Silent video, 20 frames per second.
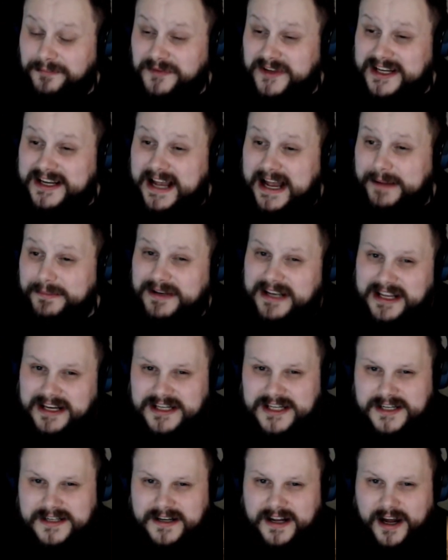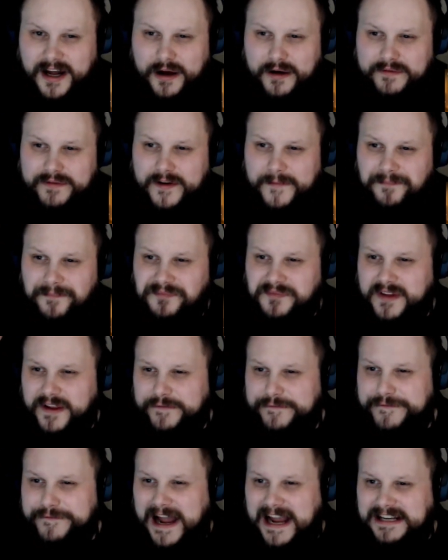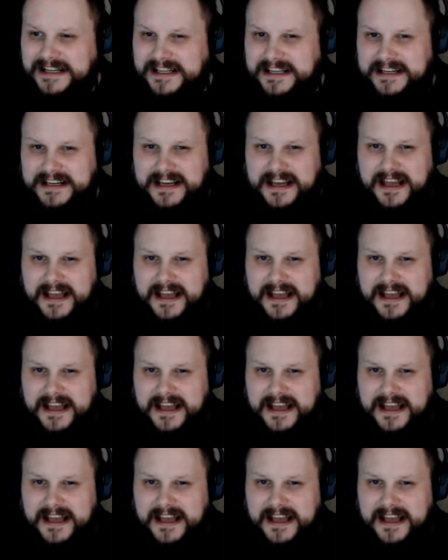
The combination of finding